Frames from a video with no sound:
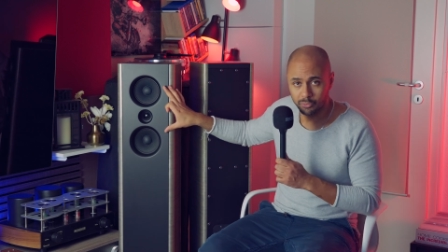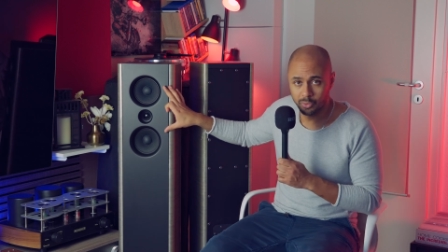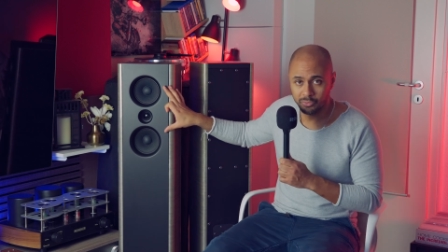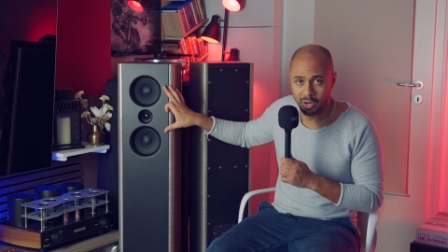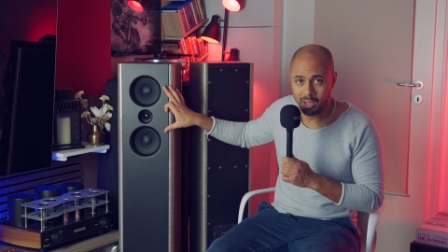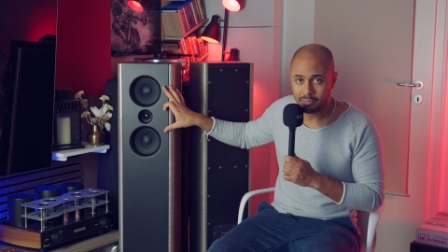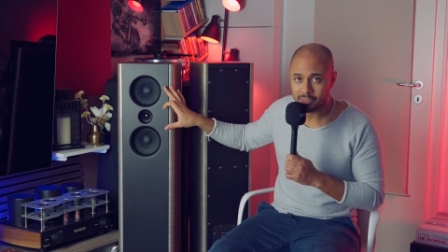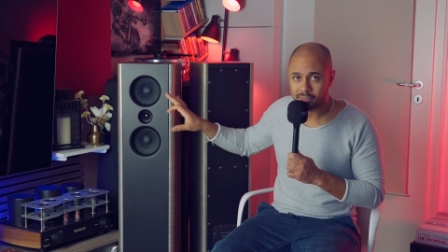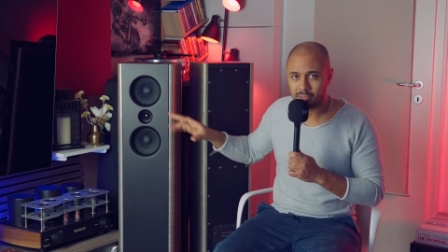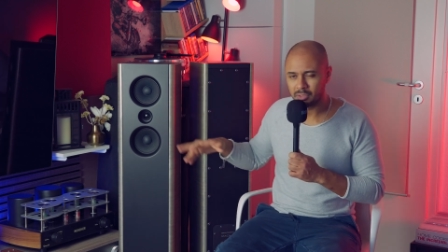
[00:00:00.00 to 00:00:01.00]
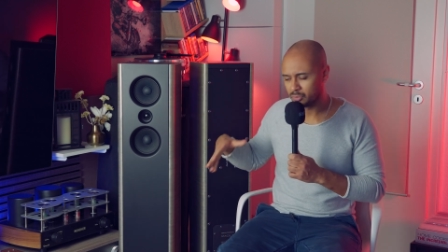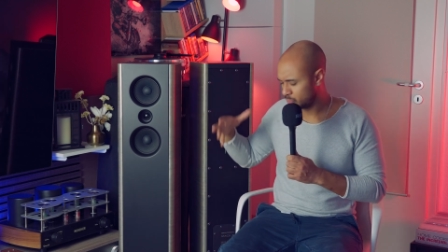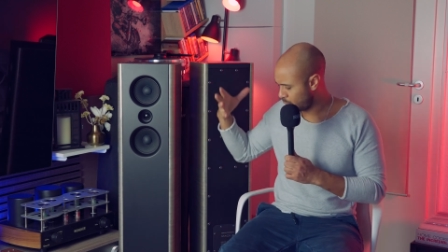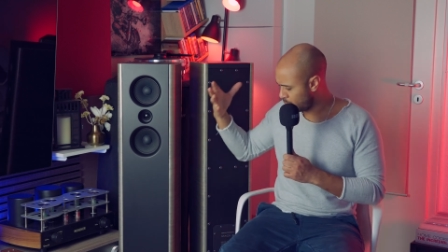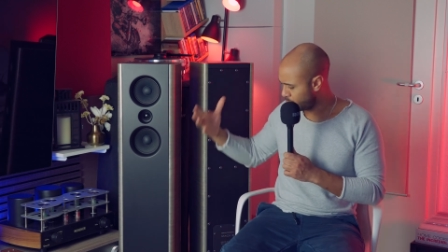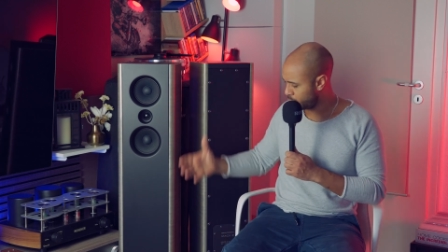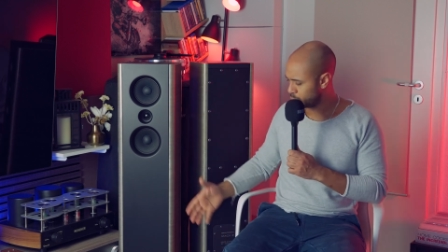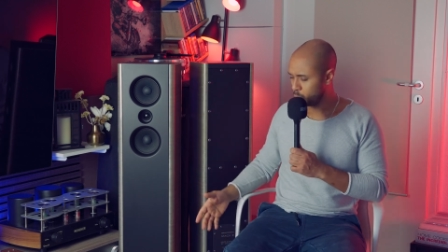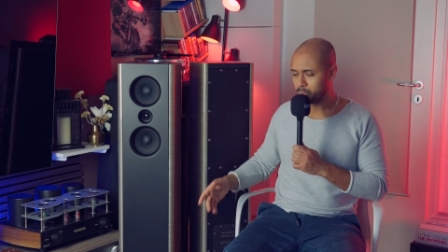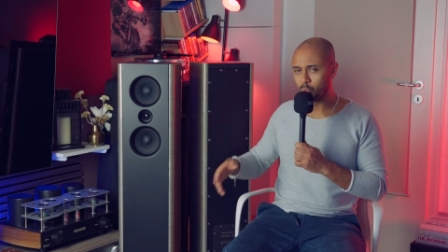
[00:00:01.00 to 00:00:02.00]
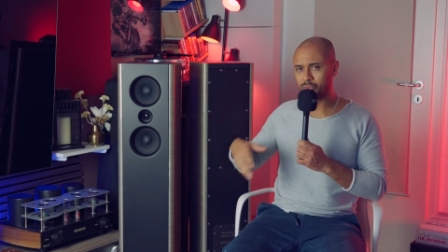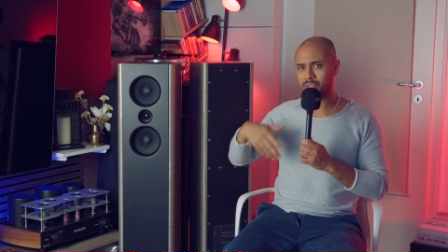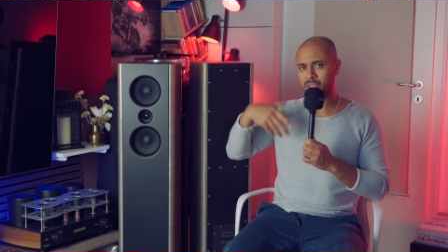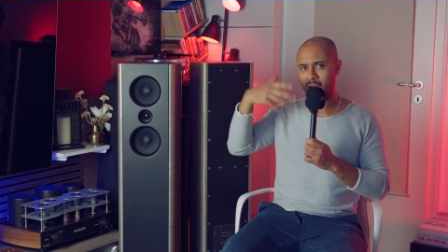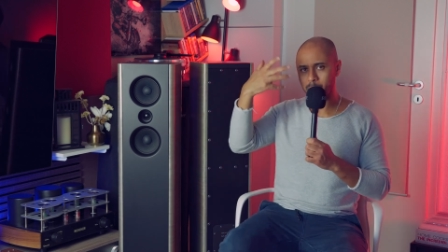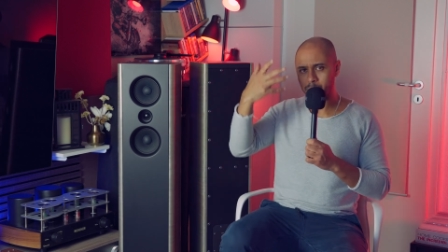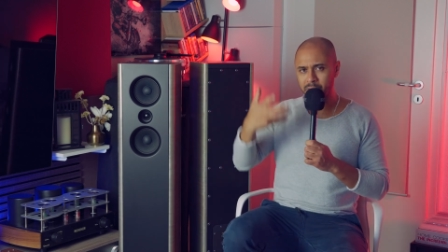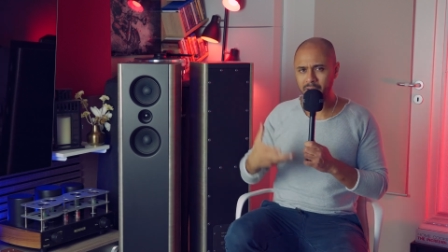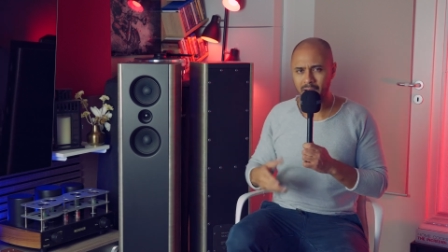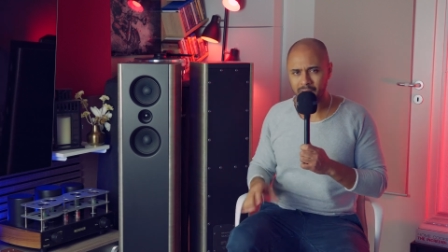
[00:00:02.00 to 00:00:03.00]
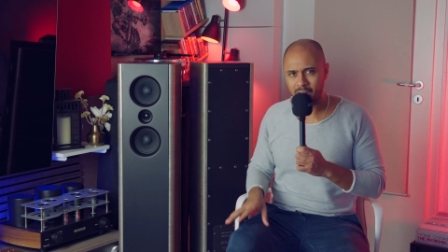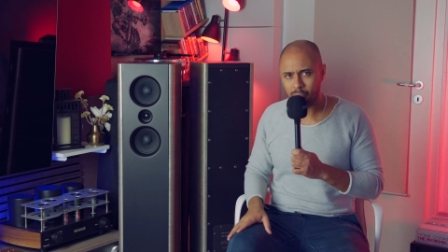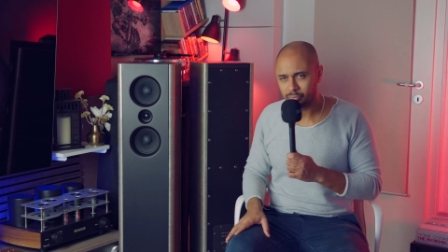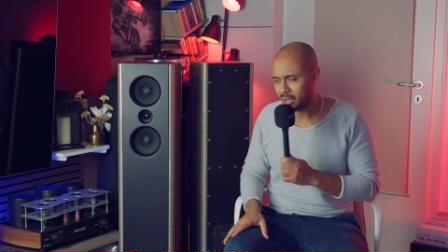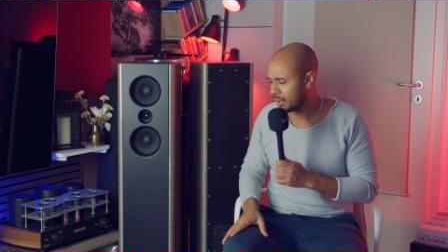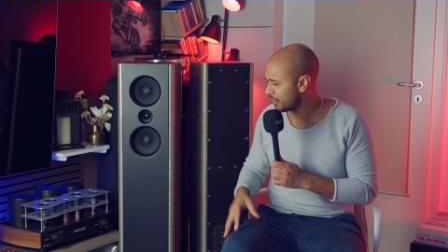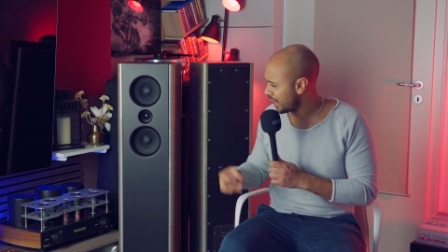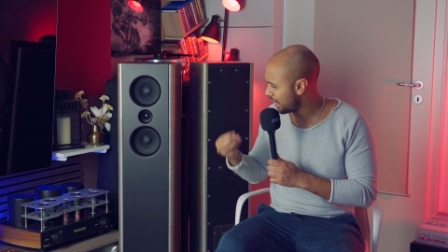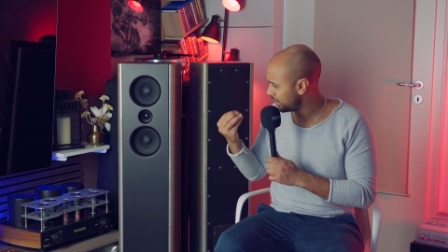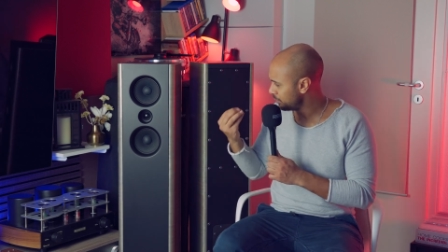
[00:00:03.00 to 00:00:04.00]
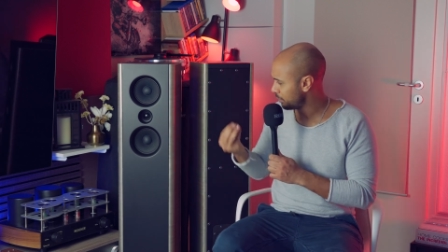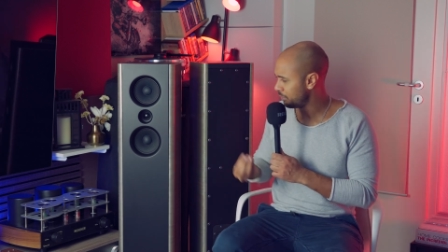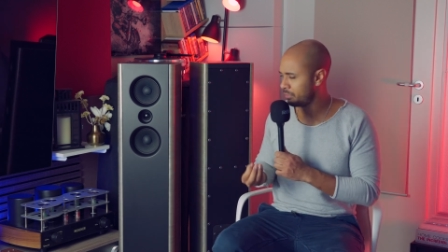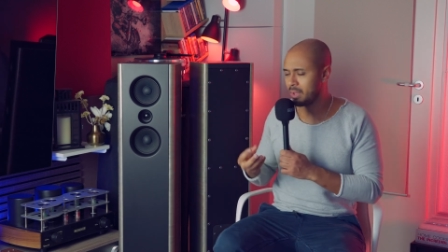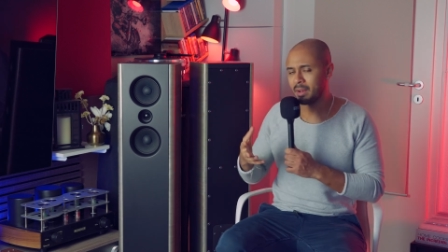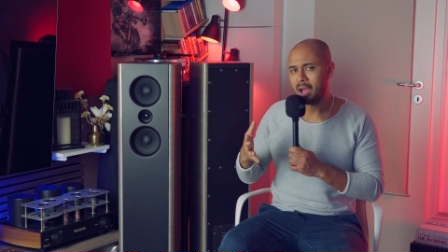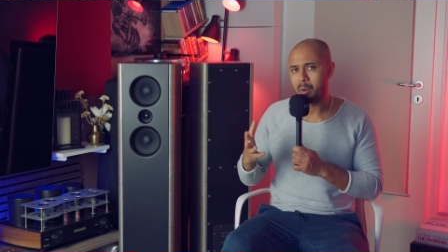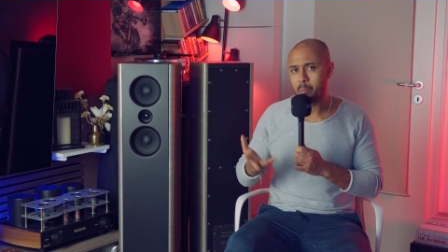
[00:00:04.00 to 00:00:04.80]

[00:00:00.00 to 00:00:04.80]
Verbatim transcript: three drivers, so you will not see a big array of driver. I prefer a